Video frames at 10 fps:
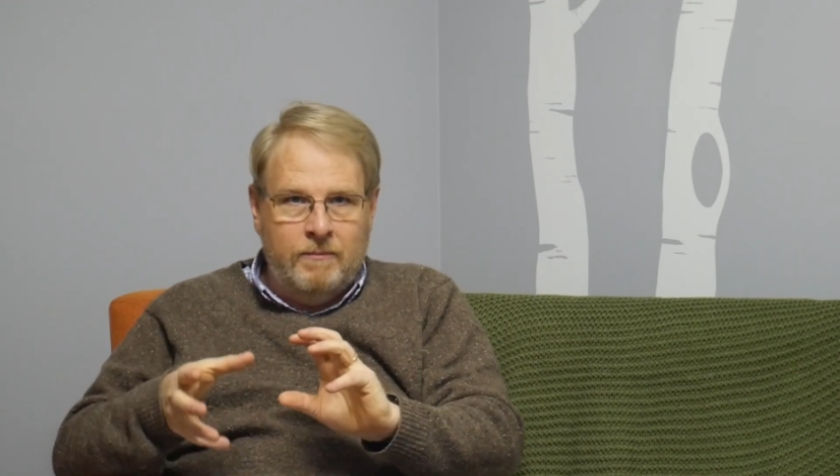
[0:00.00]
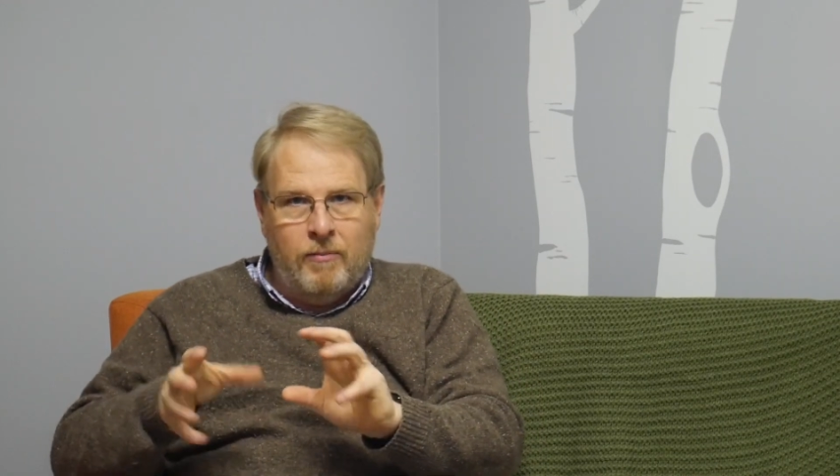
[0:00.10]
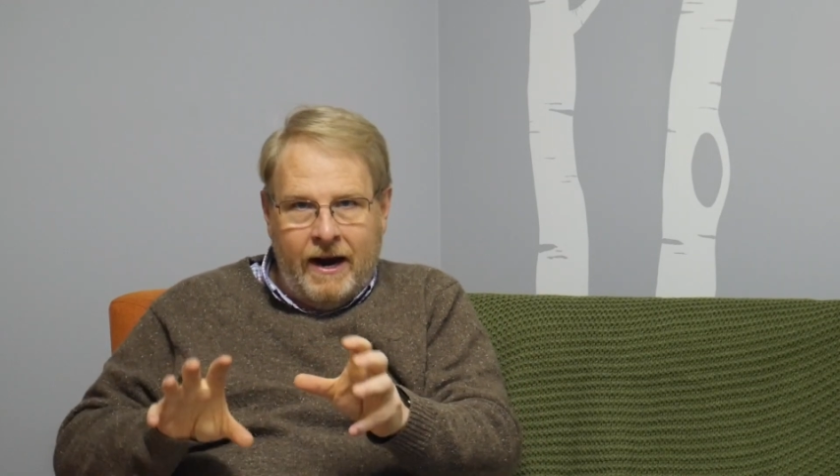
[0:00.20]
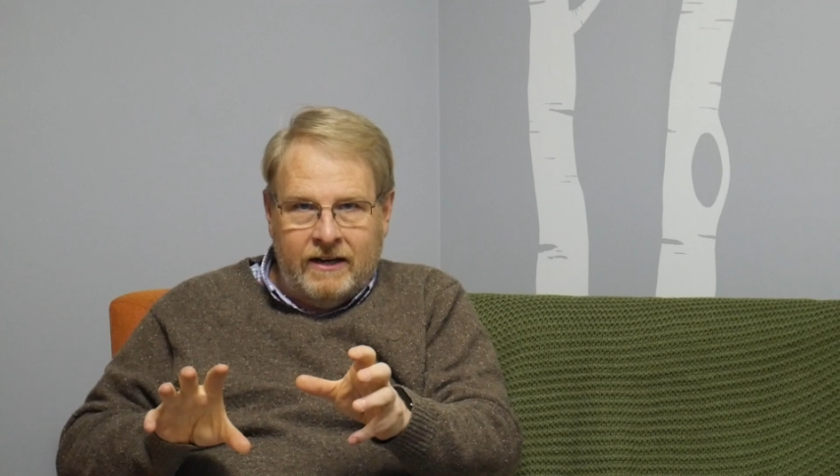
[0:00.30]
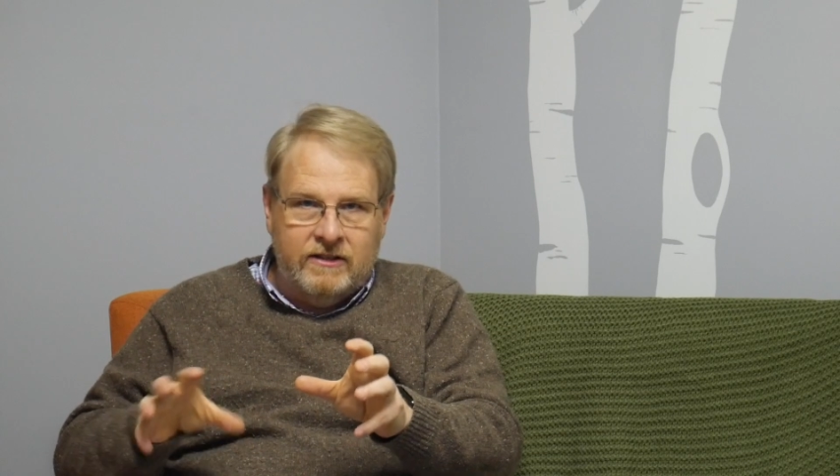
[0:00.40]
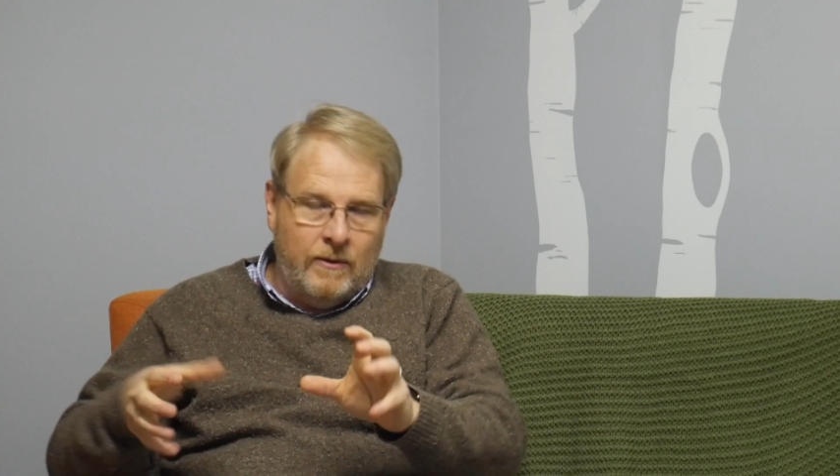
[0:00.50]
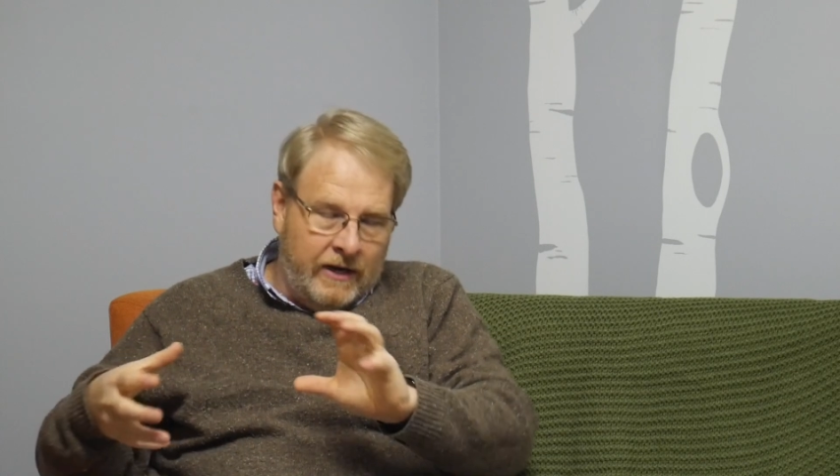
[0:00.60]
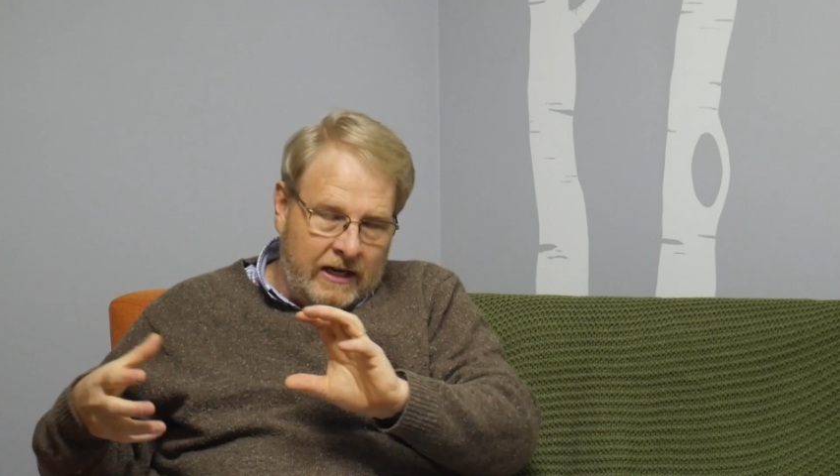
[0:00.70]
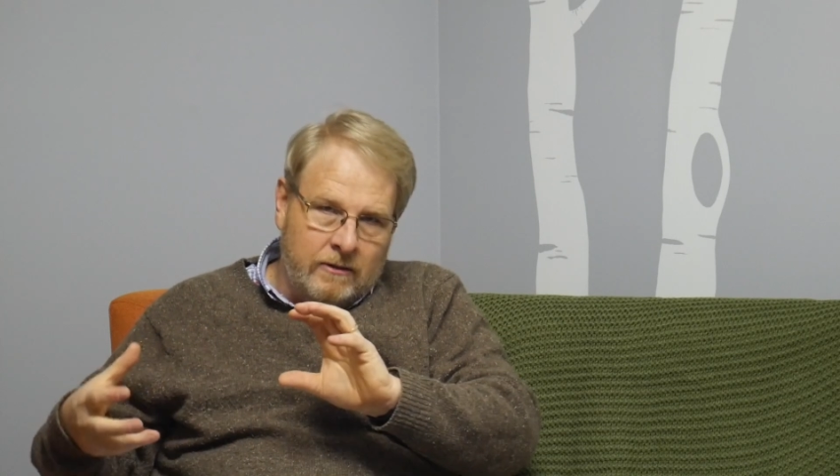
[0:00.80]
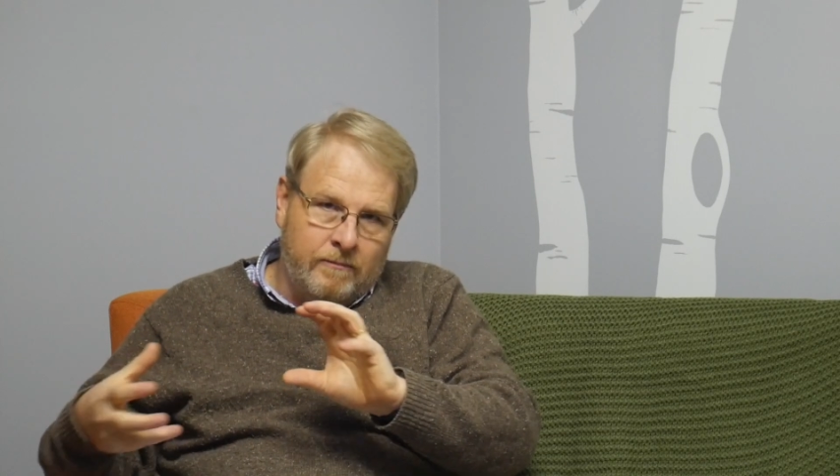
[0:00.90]
to practice and we
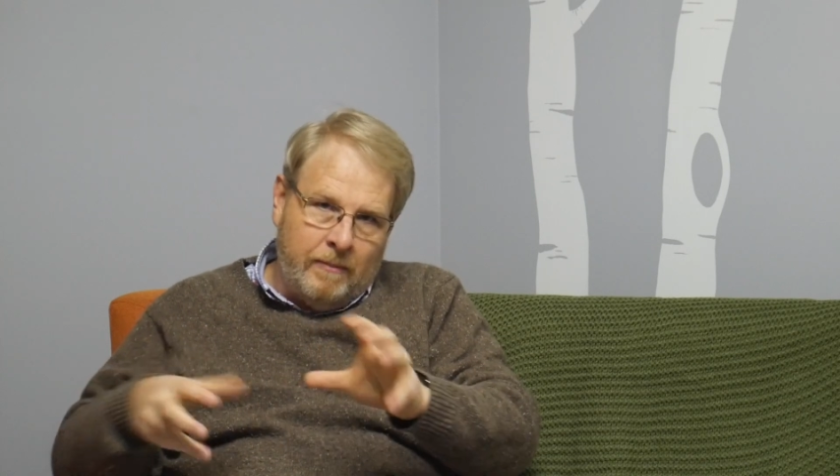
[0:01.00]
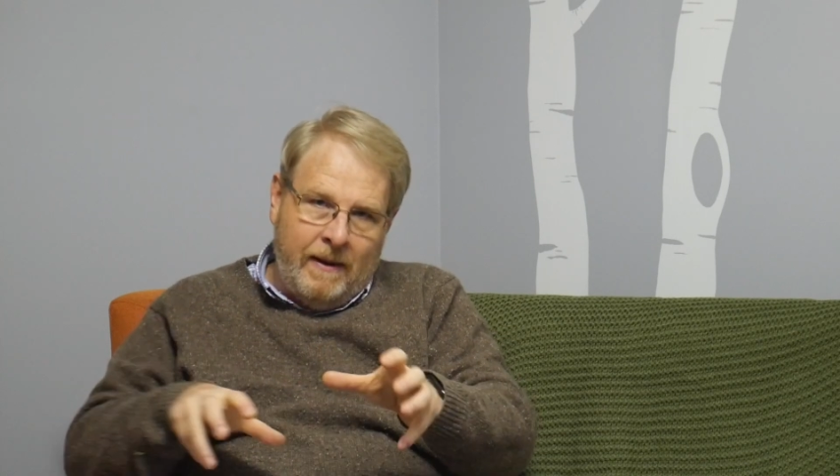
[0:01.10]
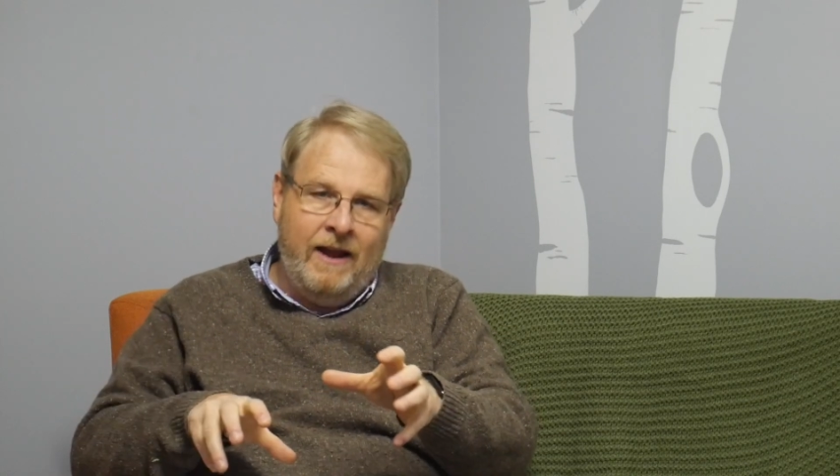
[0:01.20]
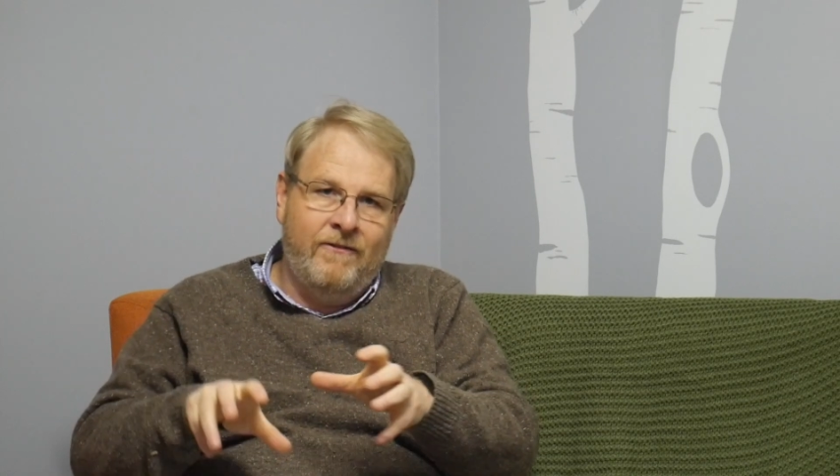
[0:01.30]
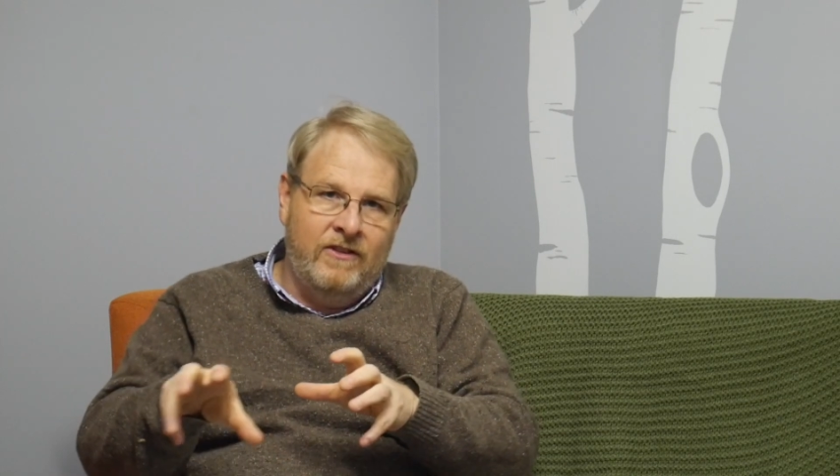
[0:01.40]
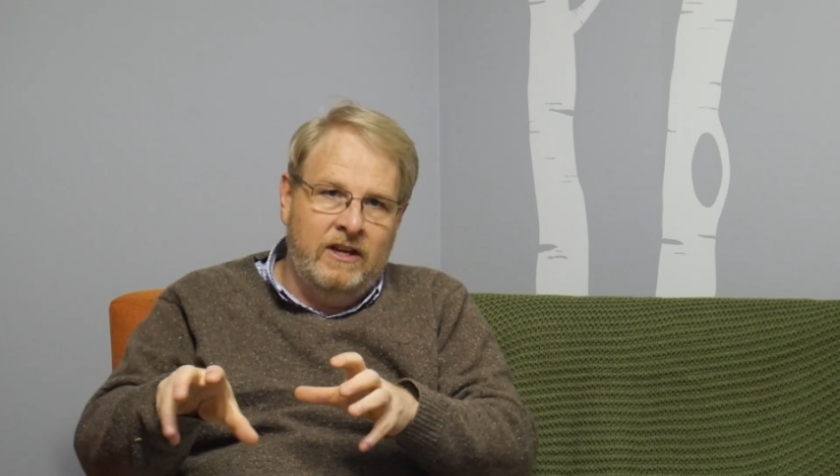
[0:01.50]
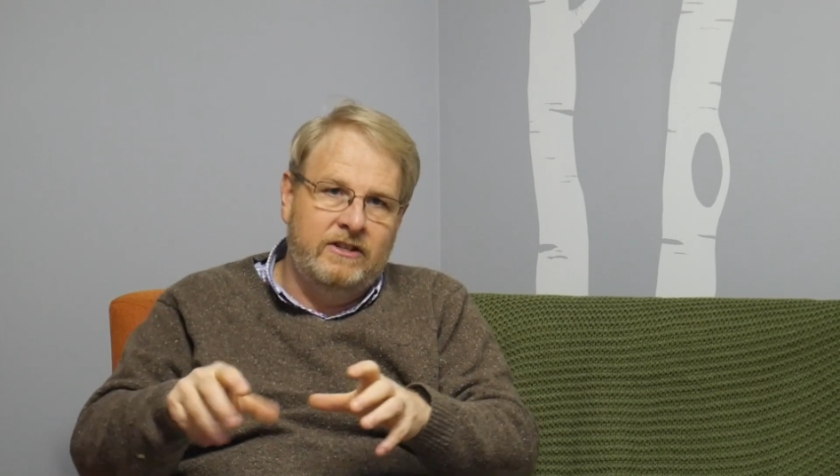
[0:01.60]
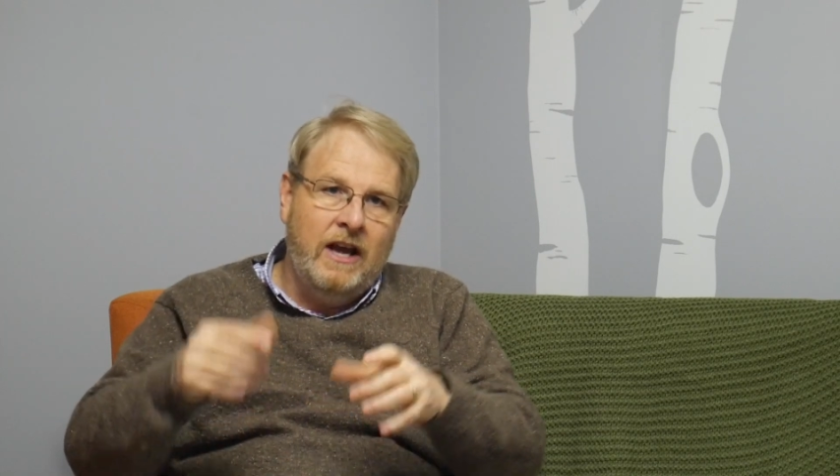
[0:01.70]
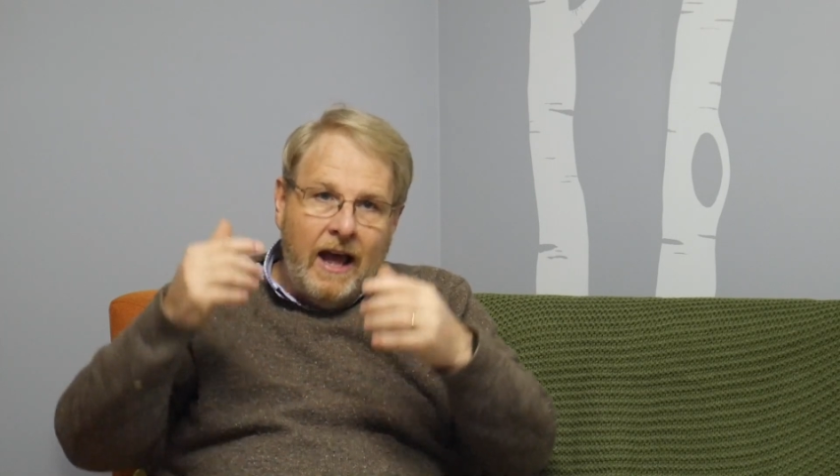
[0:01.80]
need to prepare for this.